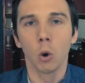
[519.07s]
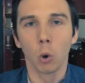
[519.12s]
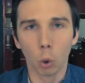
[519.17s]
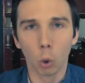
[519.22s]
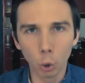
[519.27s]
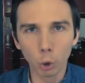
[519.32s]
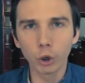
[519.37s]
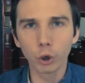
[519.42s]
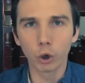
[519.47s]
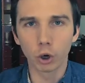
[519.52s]

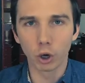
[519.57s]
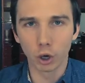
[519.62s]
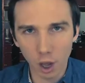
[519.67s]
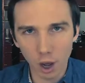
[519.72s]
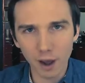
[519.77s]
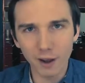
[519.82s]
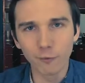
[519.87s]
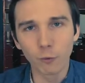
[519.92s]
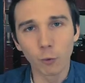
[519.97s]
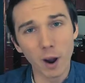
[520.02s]
All your
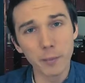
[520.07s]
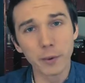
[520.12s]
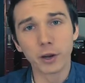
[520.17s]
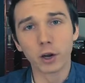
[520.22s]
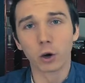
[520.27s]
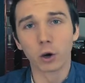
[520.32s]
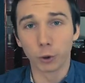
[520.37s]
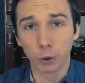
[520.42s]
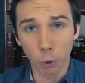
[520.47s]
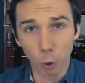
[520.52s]
live
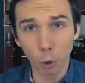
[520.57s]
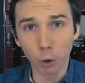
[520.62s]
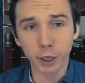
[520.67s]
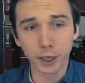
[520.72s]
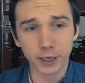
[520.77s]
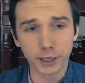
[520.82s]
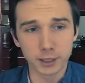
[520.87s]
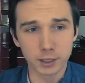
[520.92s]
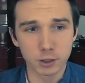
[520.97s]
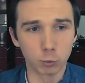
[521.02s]
webinar
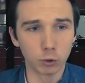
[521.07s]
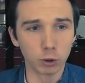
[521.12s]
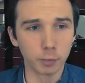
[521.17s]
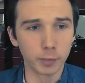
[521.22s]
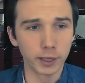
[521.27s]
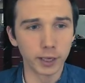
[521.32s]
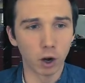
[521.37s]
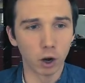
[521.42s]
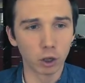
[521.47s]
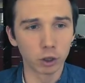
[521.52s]
recordings will
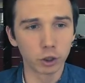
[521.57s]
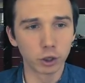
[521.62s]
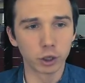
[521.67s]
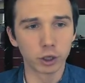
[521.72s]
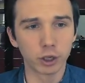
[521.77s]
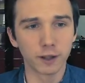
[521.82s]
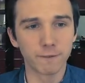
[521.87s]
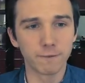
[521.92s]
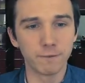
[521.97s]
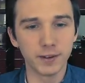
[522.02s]
be under
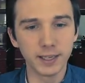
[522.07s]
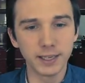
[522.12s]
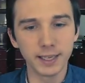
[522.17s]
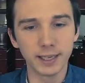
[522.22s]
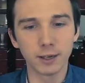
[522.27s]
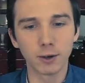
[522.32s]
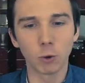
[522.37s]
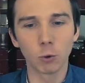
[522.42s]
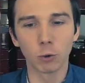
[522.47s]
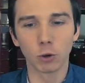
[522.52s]
the
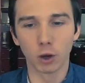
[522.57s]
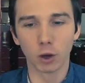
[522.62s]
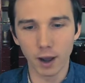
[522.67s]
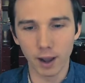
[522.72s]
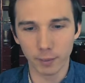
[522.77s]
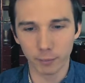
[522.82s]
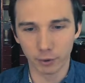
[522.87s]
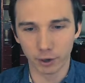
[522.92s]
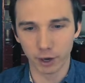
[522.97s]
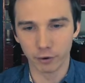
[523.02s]
video
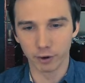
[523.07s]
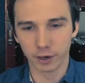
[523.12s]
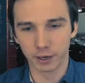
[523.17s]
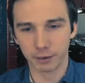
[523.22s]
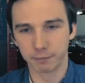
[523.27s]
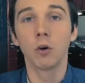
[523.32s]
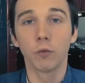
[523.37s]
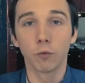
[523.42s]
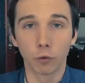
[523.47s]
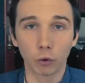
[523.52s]
library.
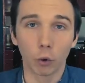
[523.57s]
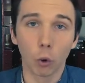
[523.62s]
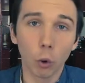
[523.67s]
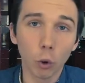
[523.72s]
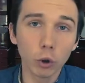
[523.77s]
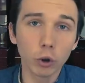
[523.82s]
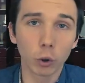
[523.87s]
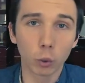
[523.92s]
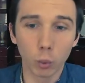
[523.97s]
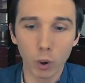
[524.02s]
For all
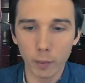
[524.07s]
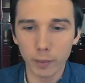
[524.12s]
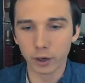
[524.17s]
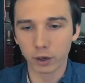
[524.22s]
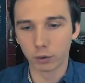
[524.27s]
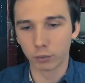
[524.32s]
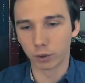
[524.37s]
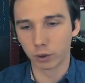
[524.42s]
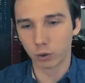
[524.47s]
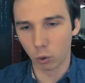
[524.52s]
your webinar
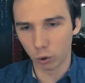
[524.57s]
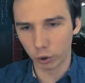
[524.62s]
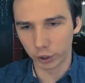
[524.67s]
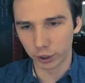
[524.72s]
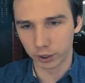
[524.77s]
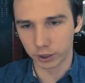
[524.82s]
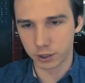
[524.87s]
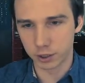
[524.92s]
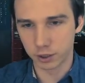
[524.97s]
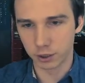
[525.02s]

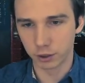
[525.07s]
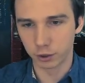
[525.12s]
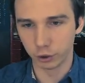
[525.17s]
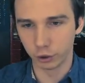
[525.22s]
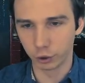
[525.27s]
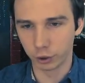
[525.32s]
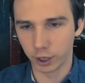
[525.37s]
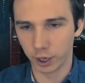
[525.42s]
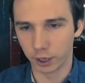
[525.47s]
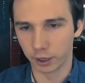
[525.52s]
recordings, you
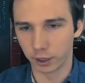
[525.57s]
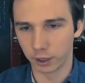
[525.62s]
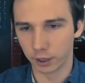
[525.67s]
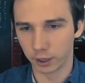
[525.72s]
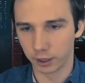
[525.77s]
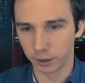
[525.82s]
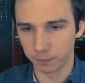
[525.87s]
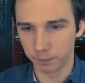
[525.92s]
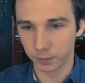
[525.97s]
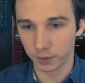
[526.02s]
can
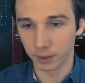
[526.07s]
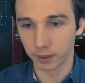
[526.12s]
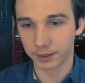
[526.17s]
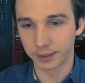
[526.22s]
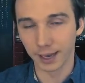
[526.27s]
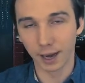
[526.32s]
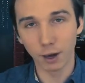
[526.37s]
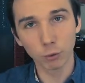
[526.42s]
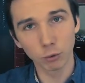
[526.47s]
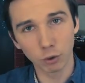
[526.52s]
uh,
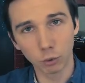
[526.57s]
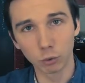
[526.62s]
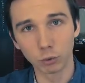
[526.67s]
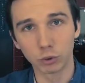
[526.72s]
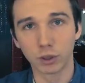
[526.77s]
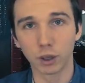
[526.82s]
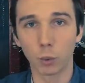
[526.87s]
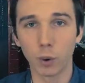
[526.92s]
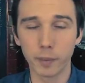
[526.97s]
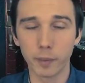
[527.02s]
download
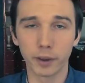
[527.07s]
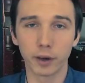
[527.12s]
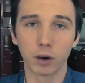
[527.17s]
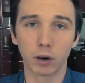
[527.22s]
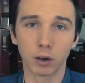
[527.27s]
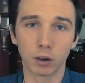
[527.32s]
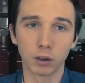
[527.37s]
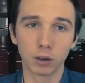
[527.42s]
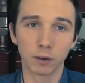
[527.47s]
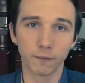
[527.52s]
the
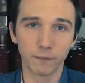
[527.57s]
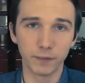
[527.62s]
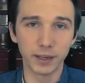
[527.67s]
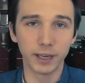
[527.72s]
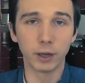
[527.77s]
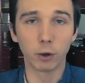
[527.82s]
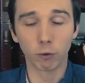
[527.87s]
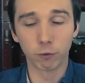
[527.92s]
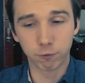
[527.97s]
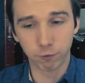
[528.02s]
webinar
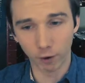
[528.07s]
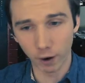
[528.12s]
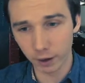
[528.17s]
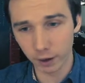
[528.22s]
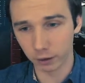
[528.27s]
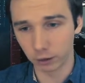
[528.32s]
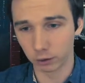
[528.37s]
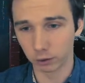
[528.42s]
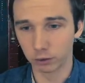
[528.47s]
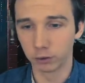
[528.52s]
video
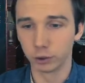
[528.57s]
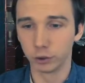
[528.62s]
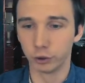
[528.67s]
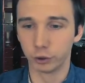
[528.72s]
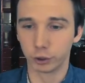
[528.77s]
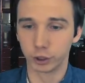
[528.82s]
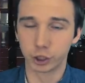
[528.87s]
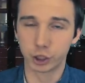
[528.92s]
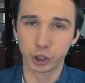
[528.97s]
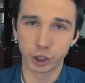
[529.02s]
file, you
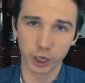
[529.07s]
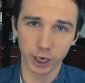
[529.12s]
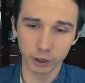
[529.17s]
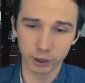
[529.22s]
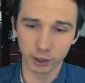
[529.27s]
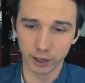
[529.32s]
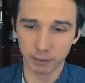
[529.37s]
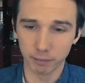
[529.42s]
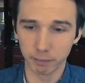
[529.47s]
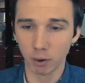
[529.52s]
can share
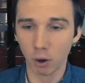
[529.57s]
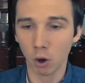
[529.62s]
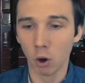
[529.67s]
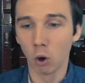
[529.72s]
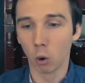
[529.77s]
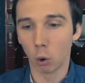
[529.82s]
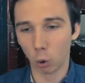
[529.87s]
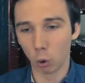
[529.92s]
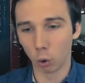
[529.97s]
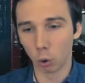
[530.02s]
them,
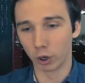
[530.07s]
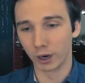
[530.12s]
or